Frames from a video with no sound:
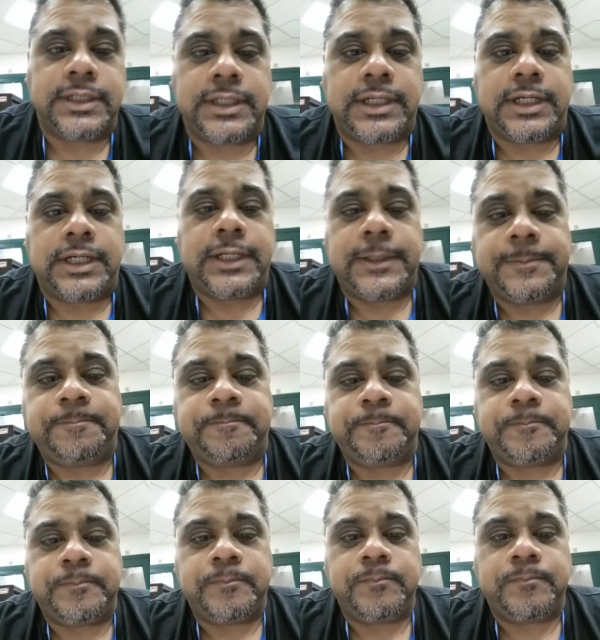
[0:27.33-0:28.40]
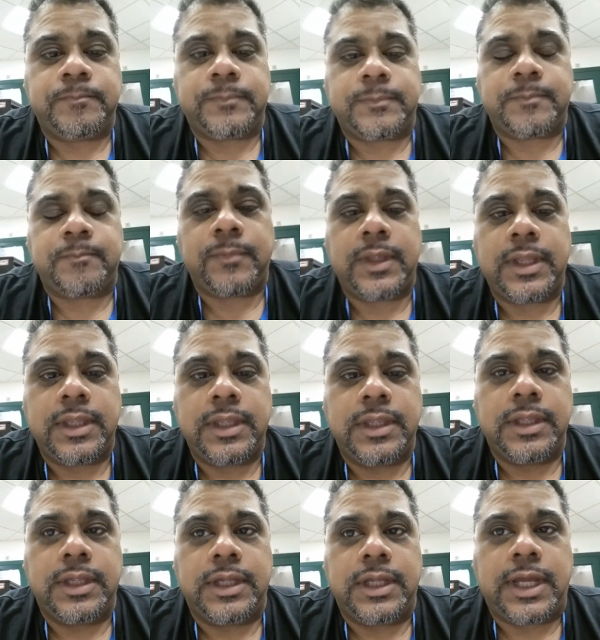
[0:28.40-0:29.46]

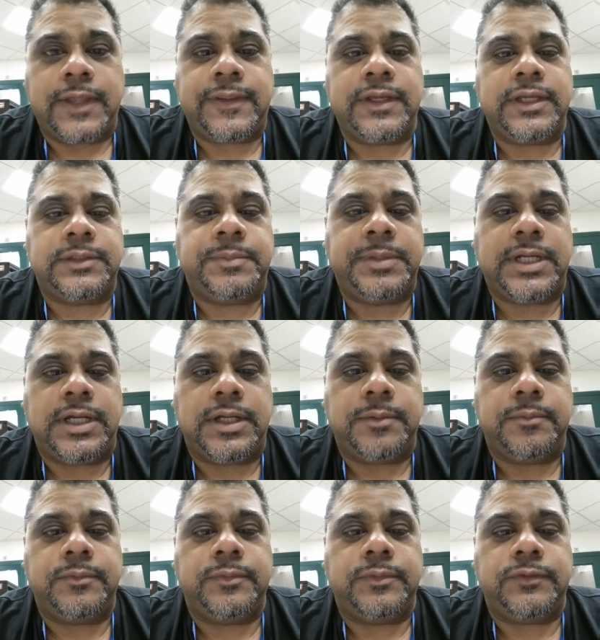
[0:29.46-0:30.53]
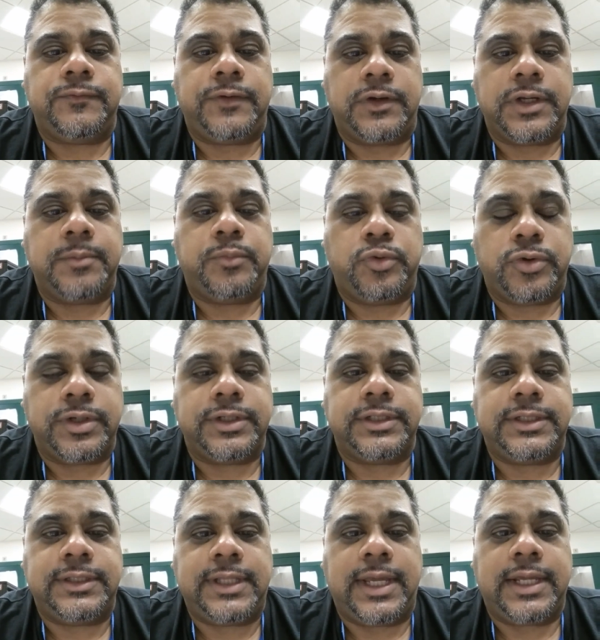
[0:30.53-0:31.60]
I think it's become very important
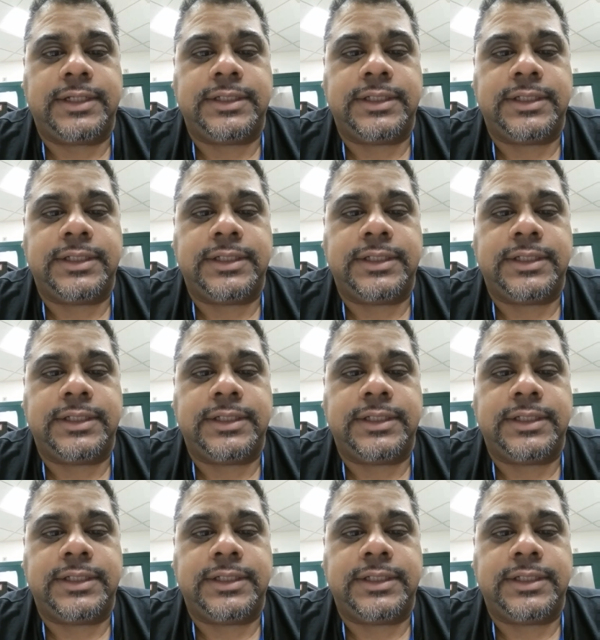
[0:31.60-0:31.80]
that